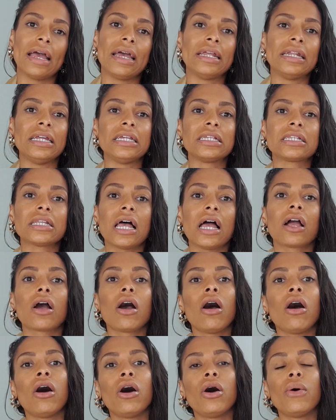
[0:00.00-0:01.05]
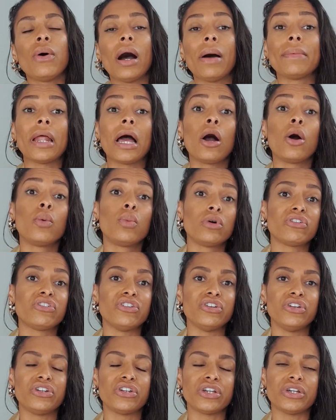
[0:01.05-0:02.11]
and he's like, I'm like, what do
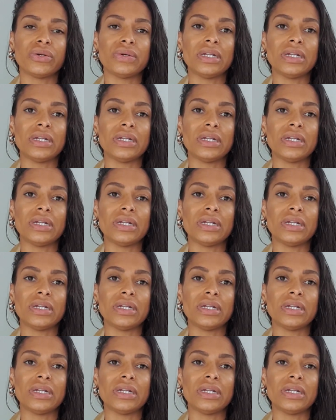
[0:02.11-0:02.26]
you do?